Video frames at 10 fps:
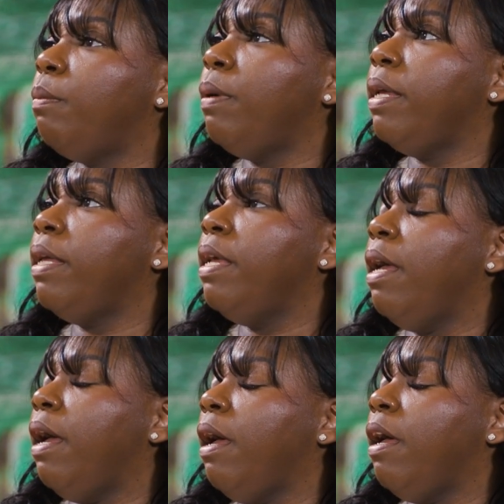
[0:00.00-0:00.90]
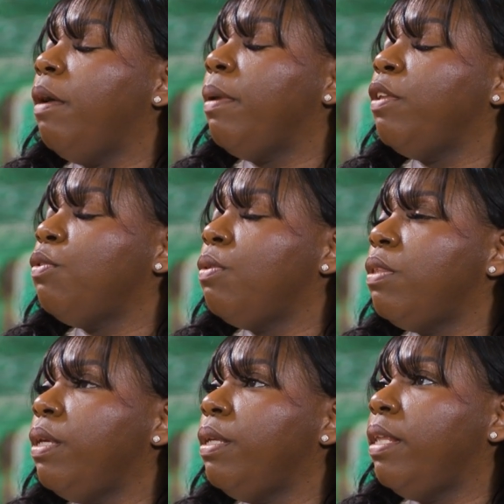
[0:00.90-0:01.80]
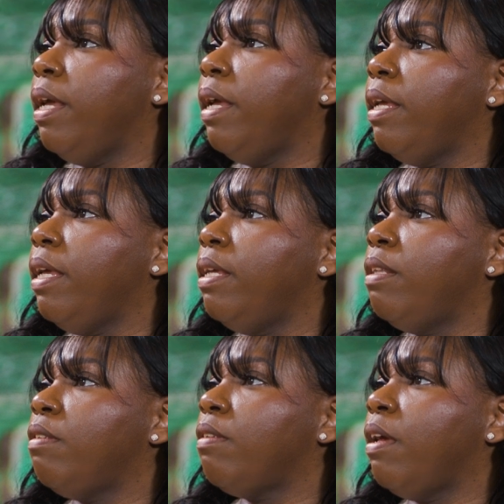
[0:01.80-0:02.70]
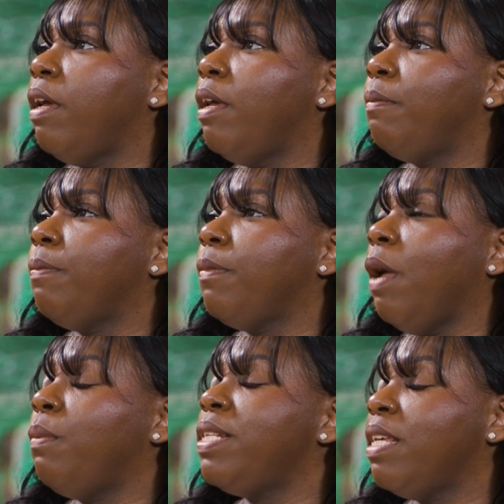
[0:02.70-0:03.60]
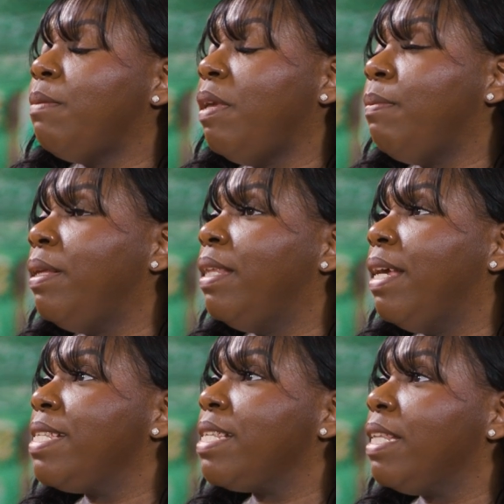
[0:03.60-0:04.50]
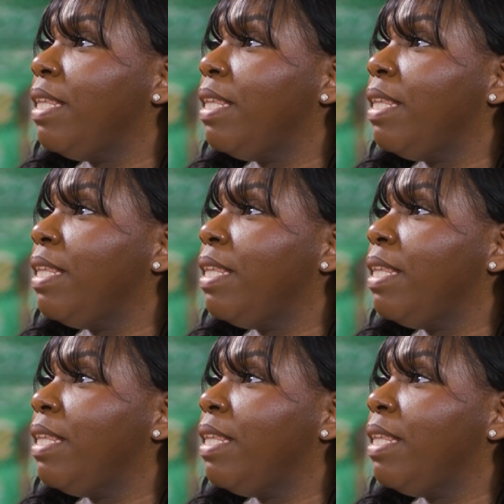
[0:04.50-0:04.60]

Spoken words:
but I do think that it's I would say maybe less